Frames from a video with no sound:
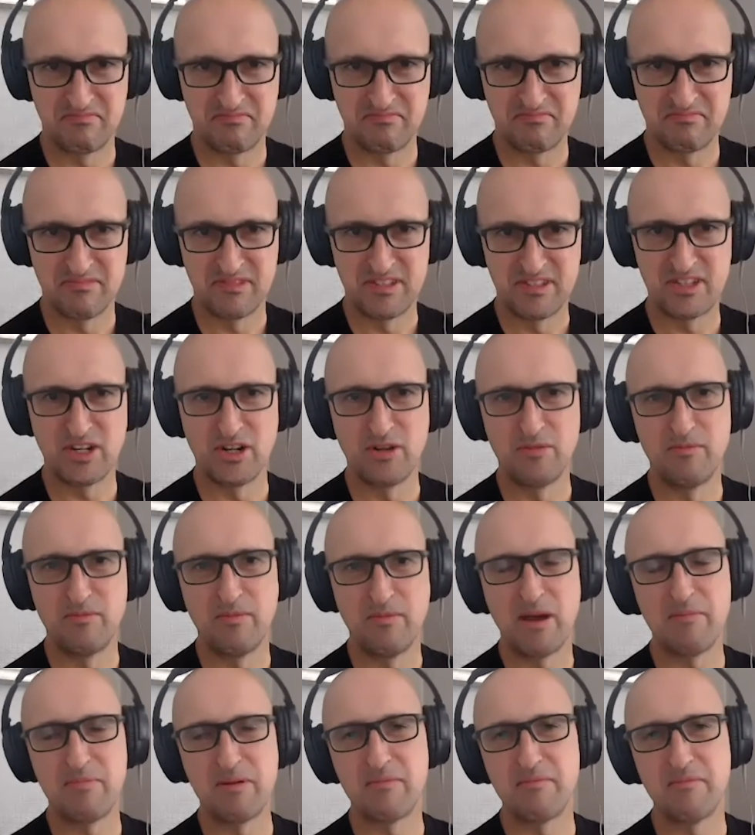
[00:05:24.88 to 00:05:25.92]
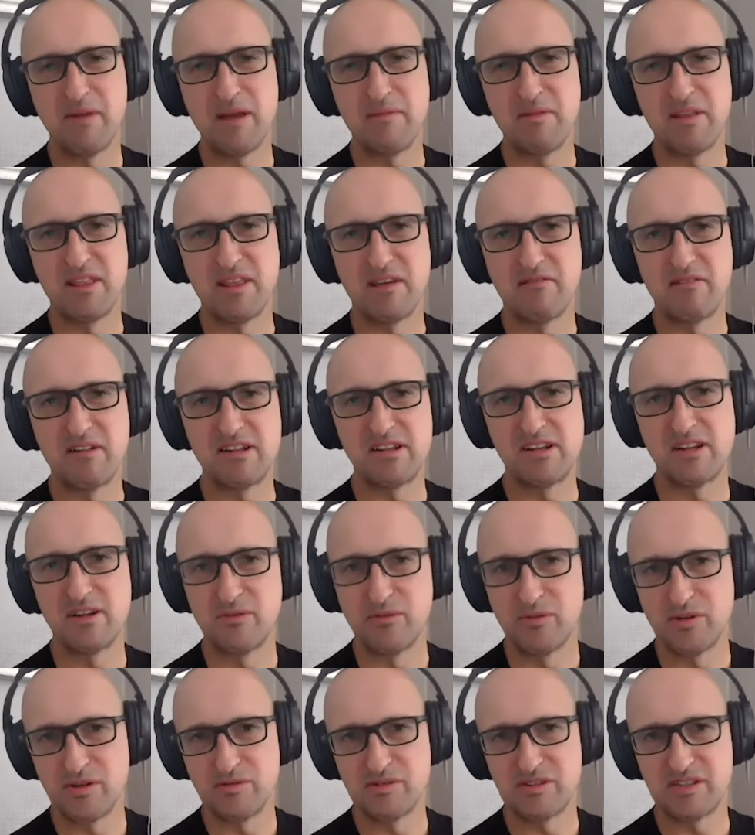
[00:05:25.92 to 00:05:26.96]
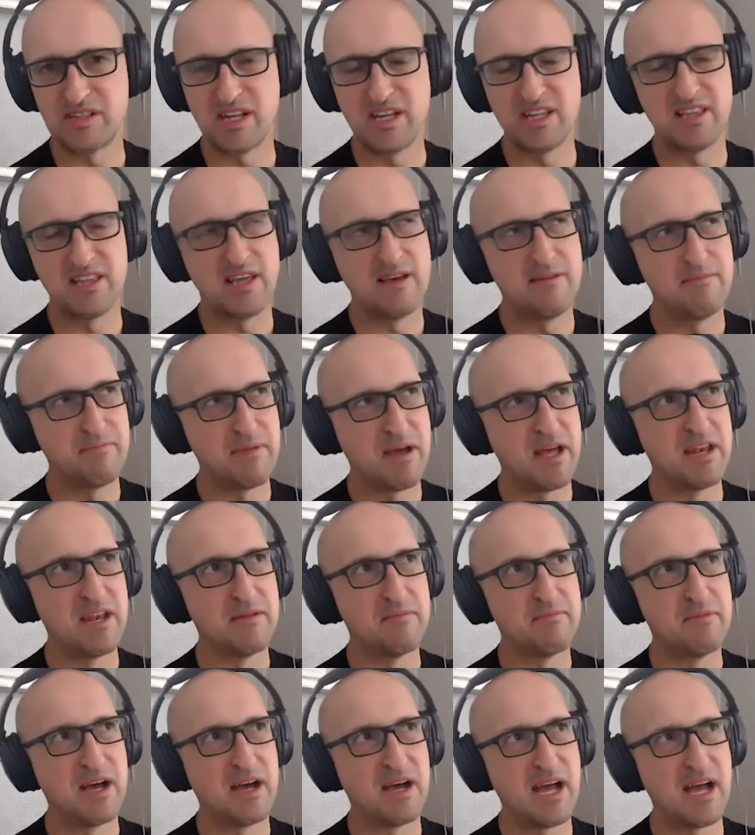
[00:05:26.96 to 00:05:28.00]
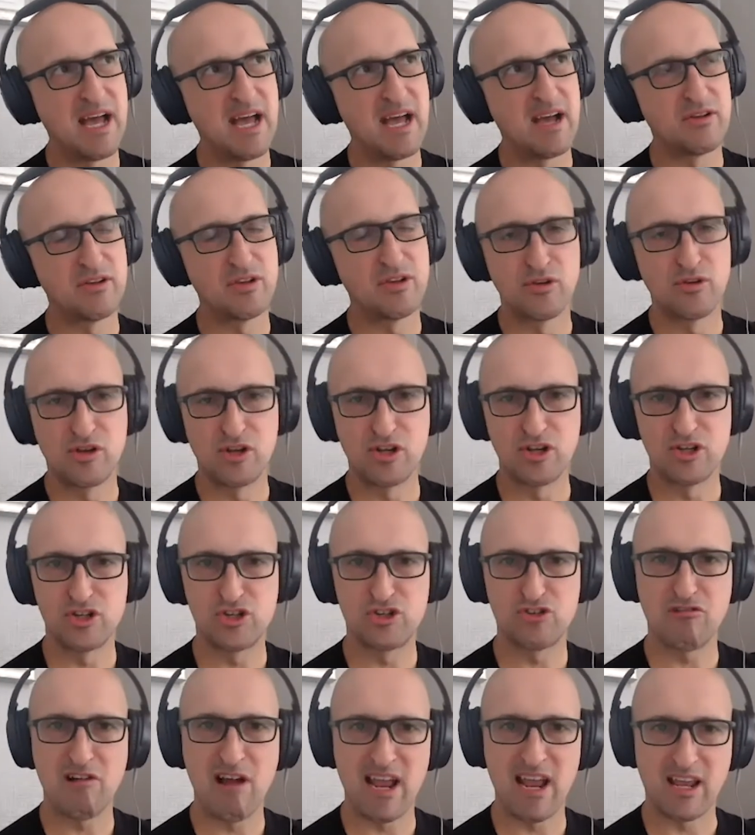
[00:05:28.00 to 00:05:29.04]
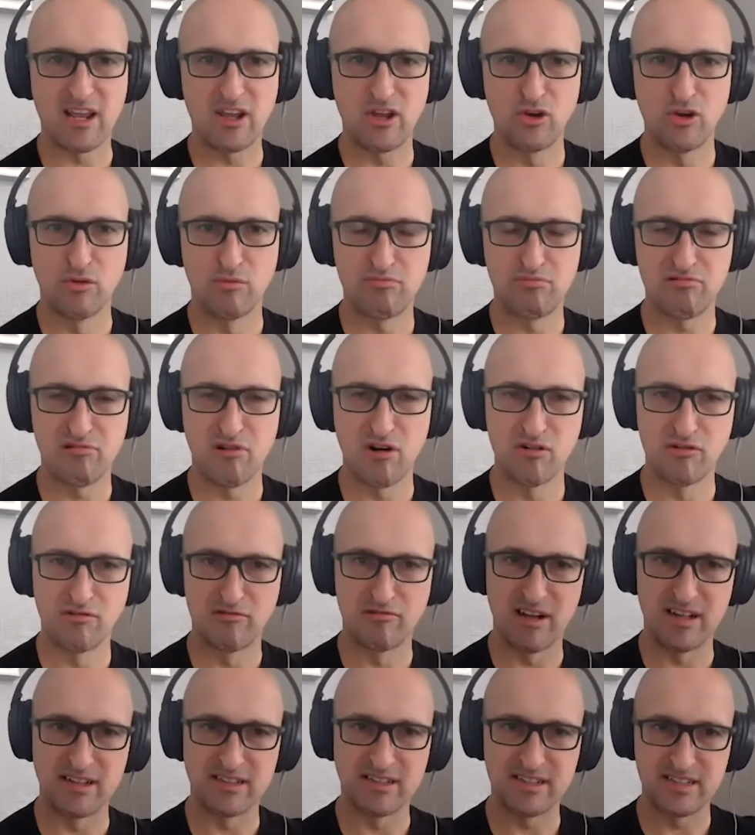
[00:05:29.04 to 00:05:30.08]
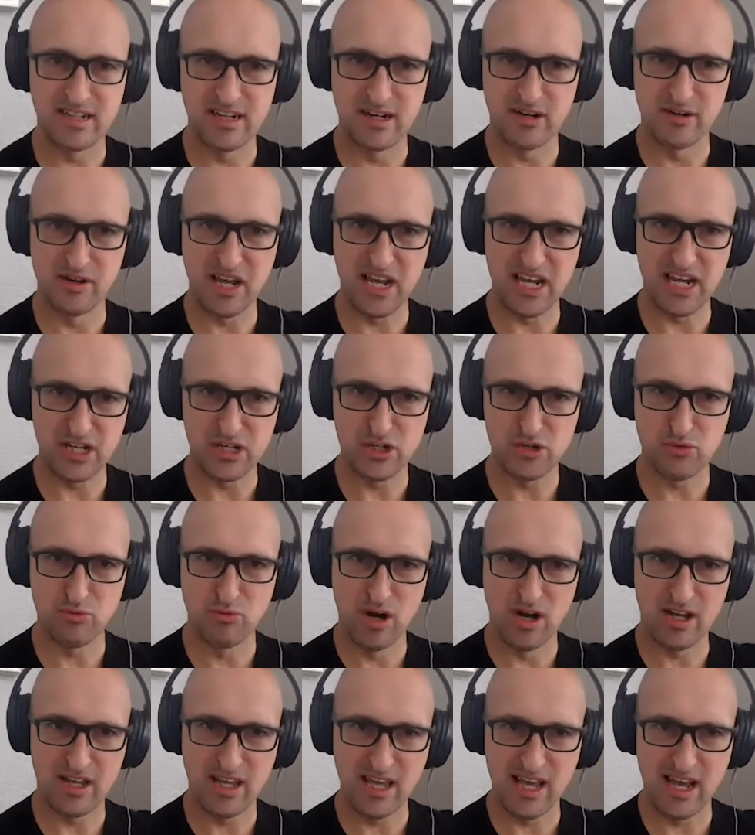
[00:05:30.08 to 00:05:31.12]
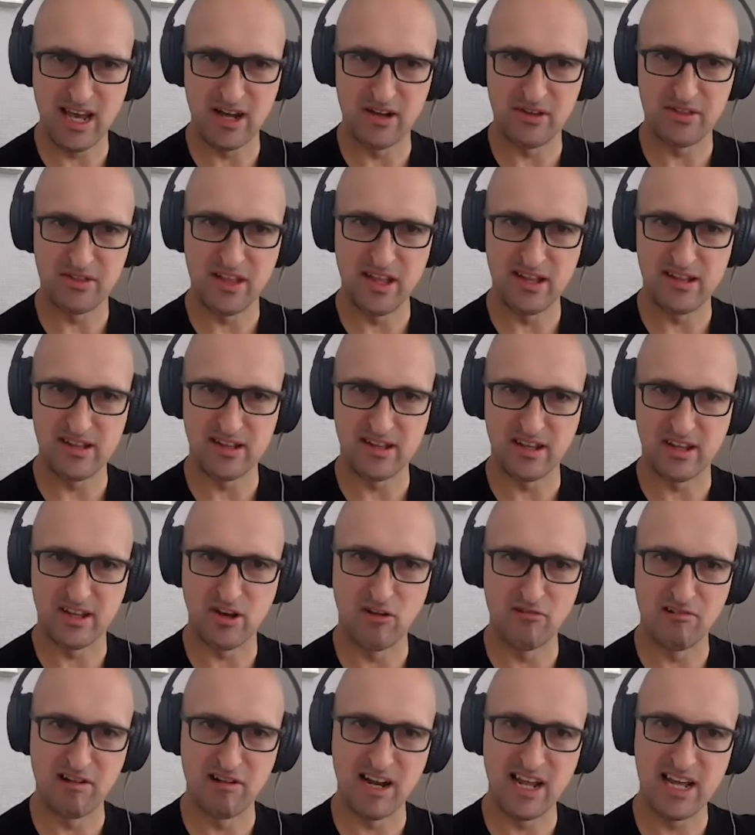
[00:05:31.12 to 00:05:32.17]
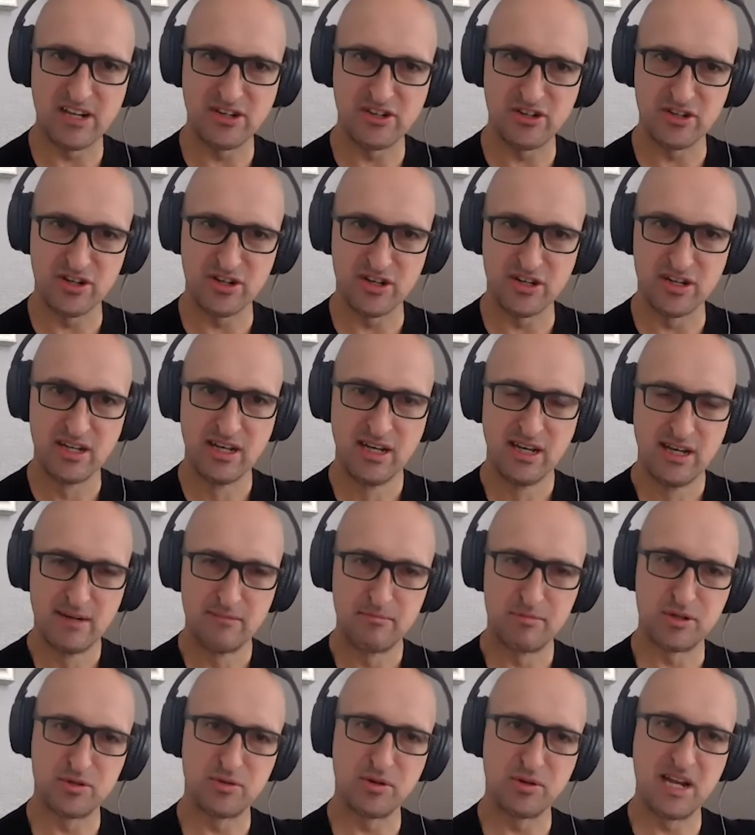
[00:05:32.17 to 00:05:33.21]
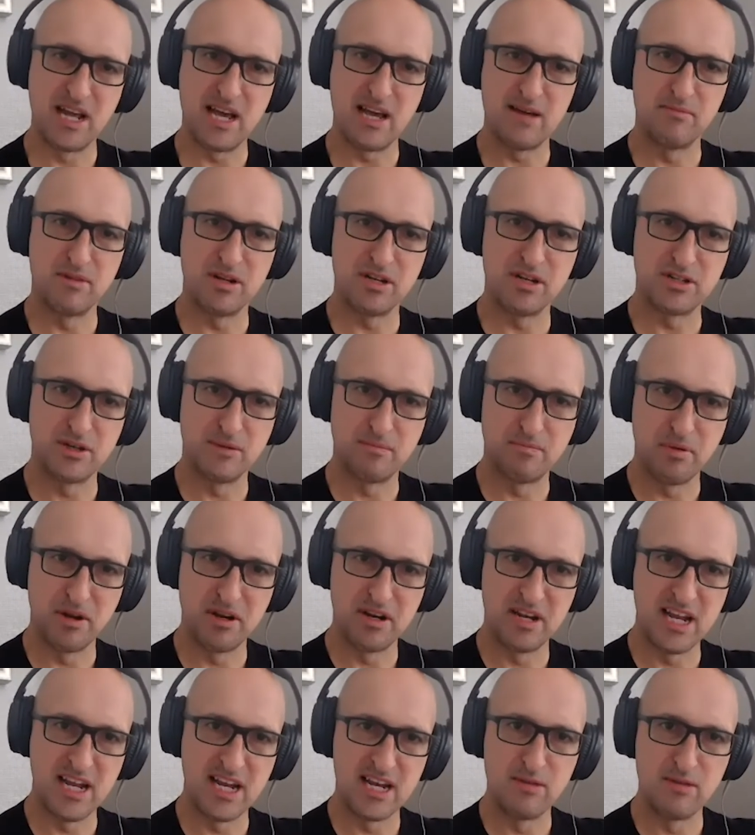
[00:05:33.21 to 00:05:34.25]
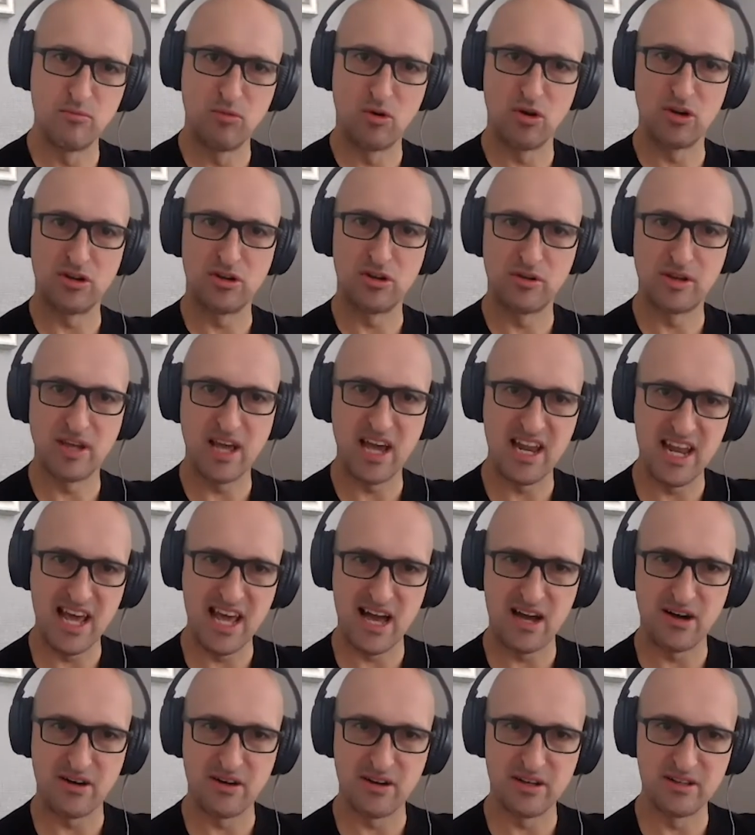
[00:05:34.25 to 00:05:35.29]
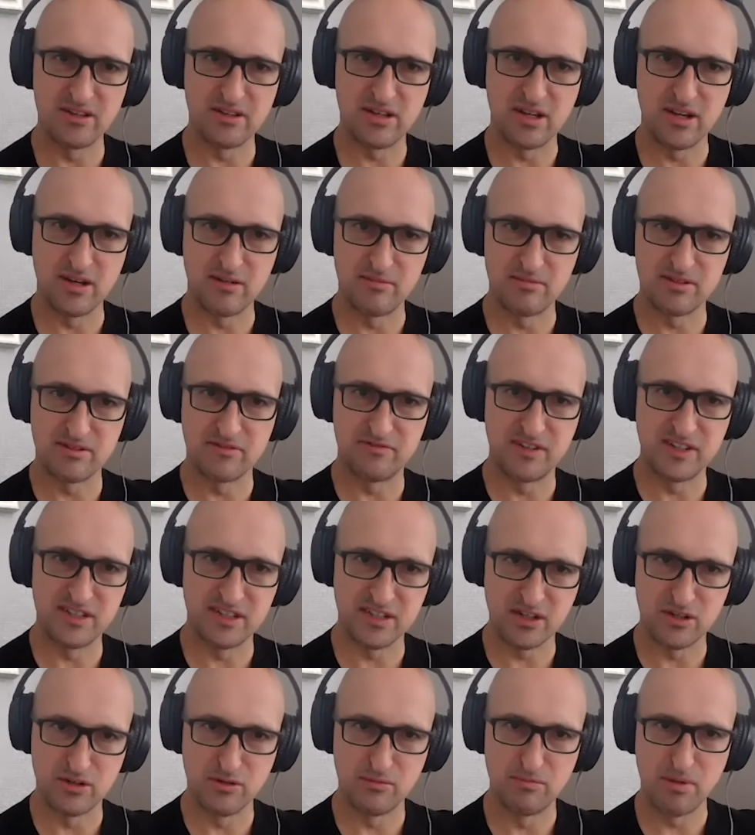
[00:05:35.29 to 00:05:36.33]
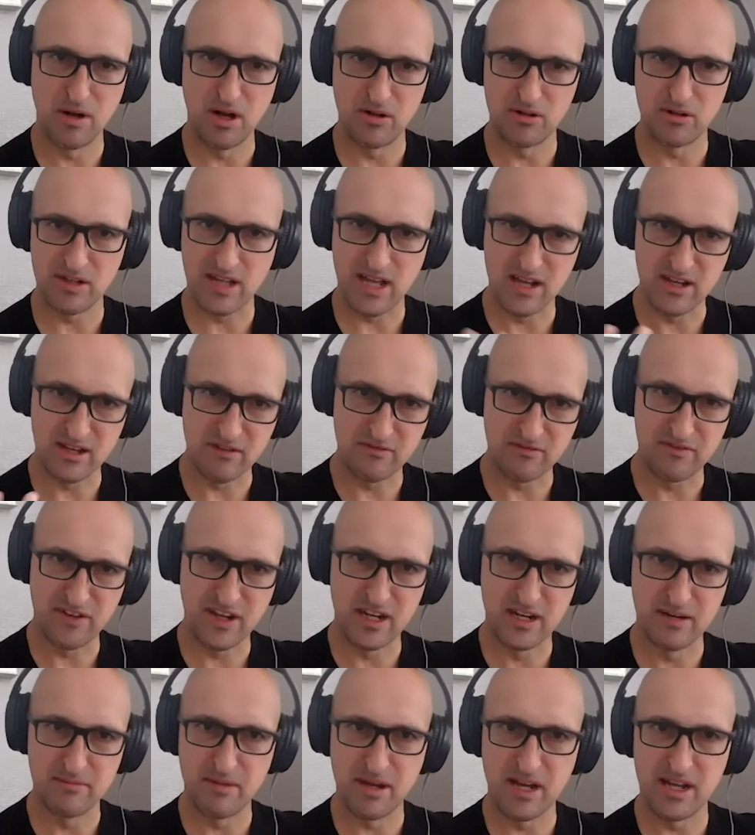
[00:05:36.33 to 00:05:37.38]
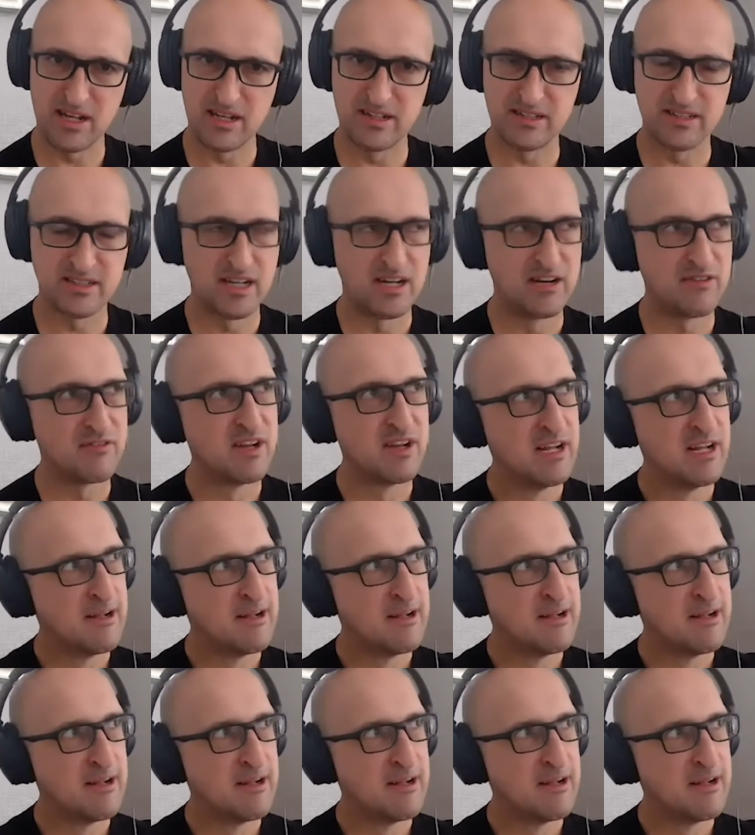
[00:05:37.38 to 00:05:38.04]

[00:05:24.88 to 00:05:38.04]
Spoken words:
Do you know, maybe there is, what you were saying there, Ben, about how you can track your progress. Each workout, there's a correlation between how much you put in and what you get out in terms of physical bulk, how you feel about yourself.